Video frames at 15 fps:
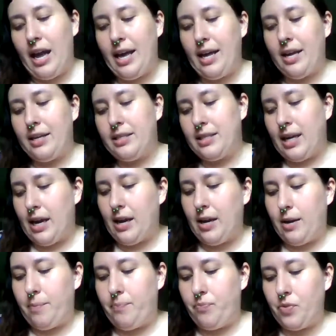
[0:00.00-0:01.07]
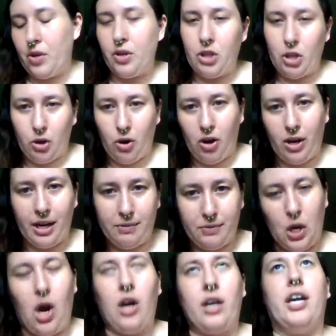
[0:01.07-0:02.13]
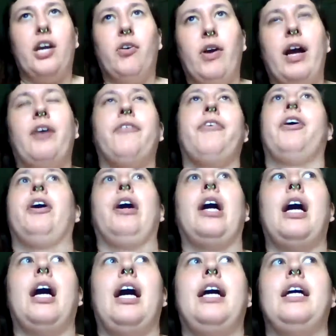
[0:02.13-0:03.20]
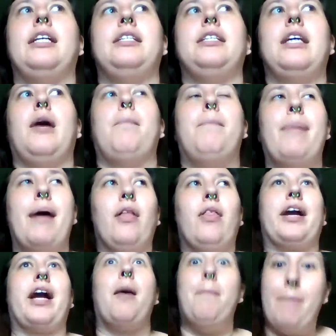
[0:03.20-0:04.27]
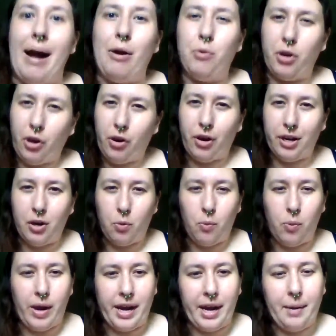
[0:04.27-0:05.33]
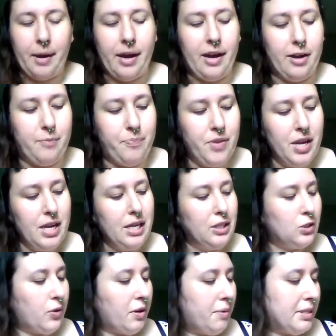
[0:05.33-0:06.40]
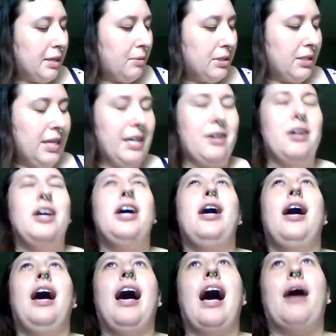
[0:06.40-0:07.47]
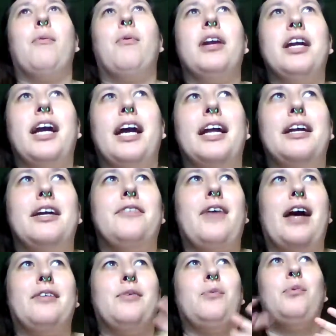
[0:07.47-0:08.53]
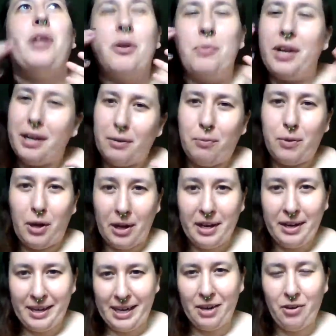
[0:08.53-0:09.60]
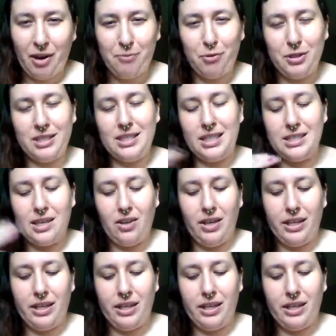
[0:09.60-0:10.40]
And um, they're all kind of talking around her and uh, like about her in a way. Um, so anyways, I was like, I want to kind of I, like when I get it gear up for these things, I